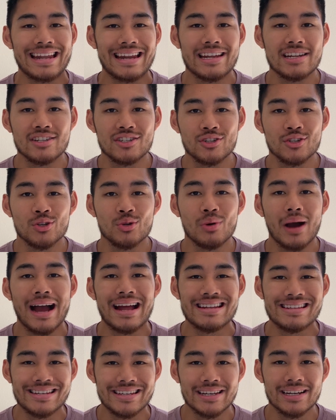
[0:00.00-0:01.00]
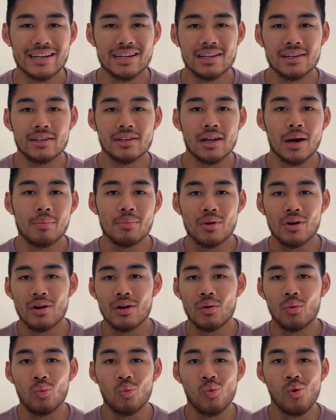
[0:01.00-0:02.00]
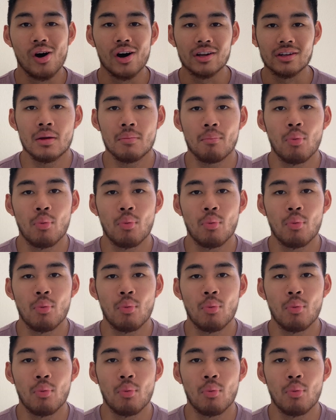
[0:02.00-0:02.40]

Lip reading: into idea number 1.